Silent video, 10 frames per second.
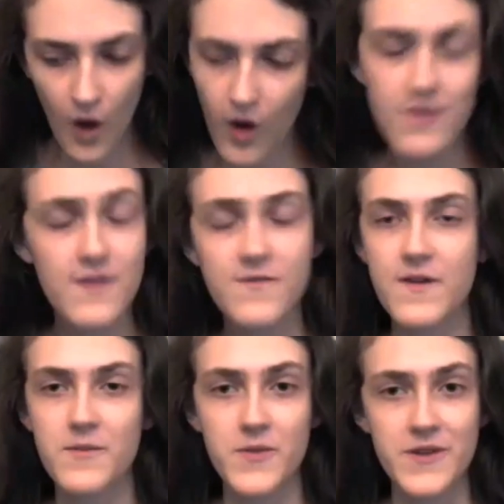All of
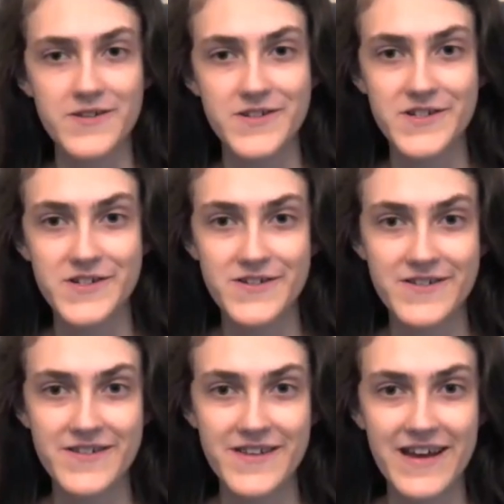them bleached.
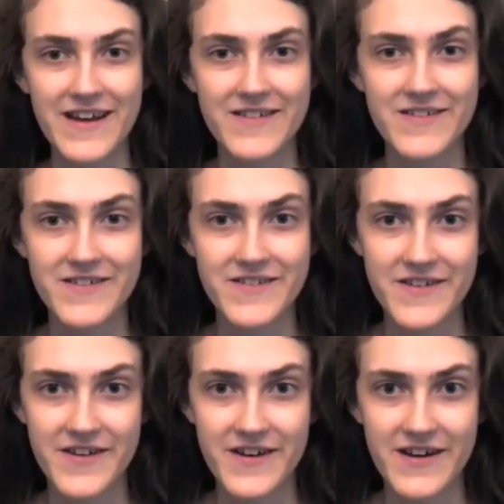And
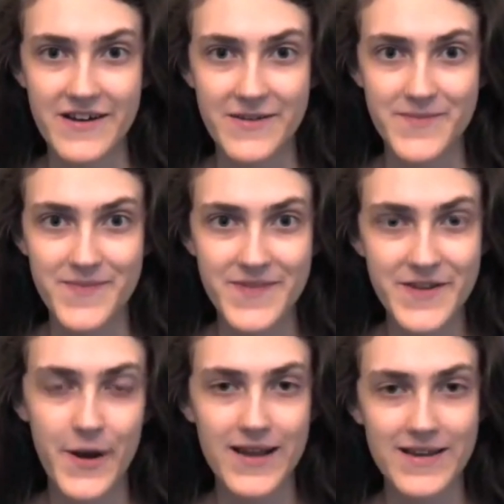
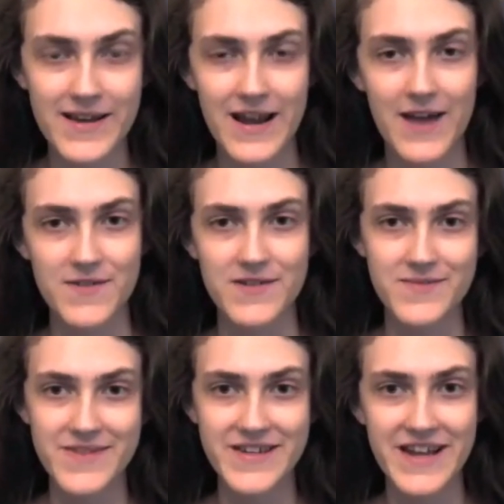I kind of have a
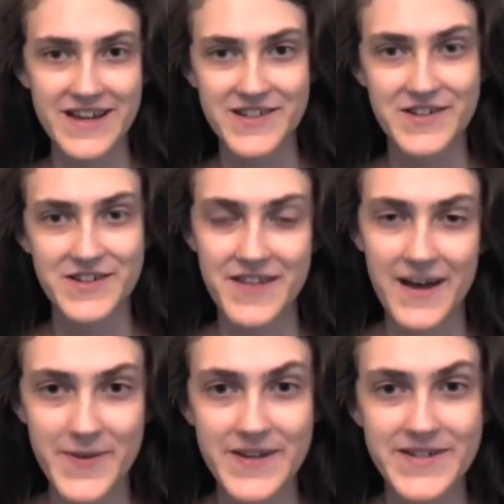connection to
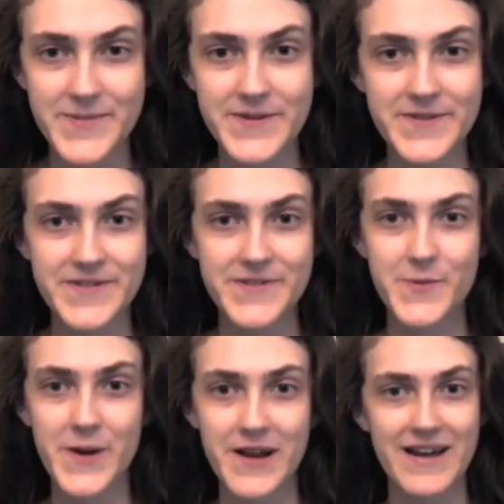that place because it's
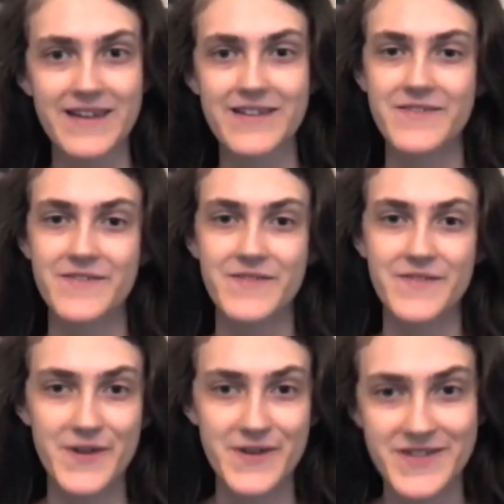where I
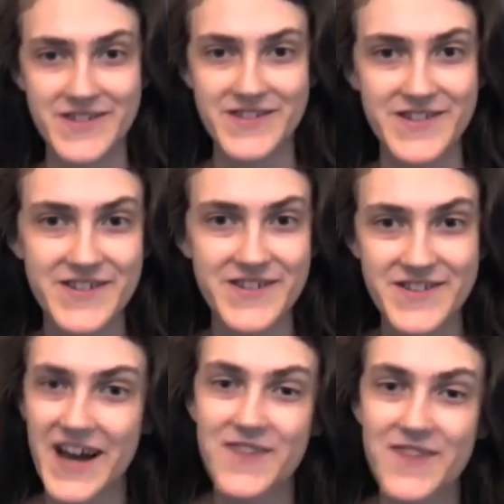learned to
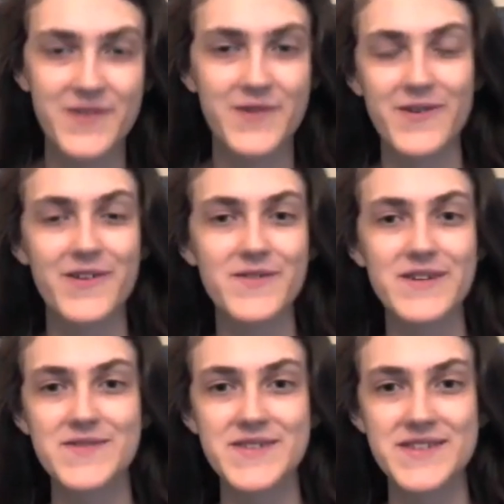dive on coral
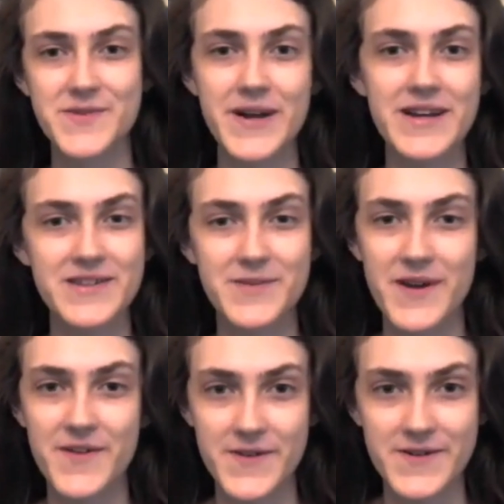reefs. It's where I did
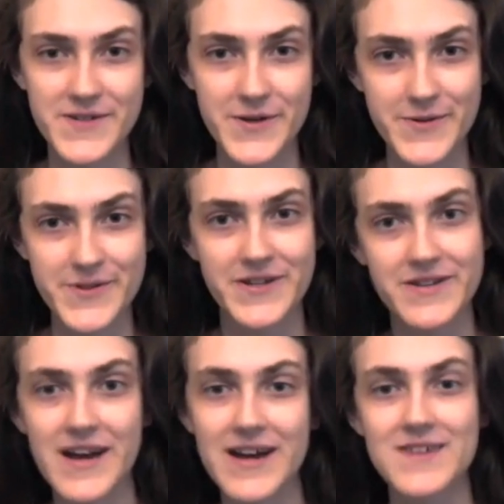my first ocean
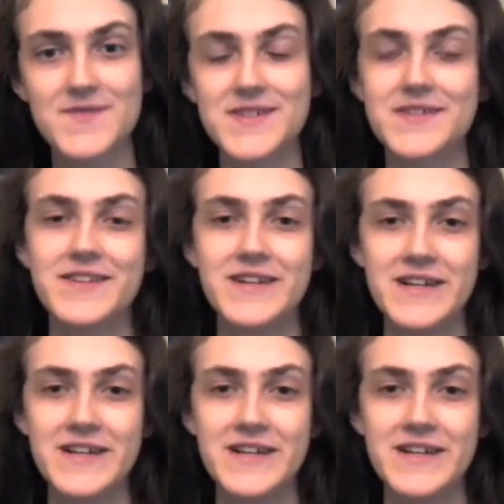dives, and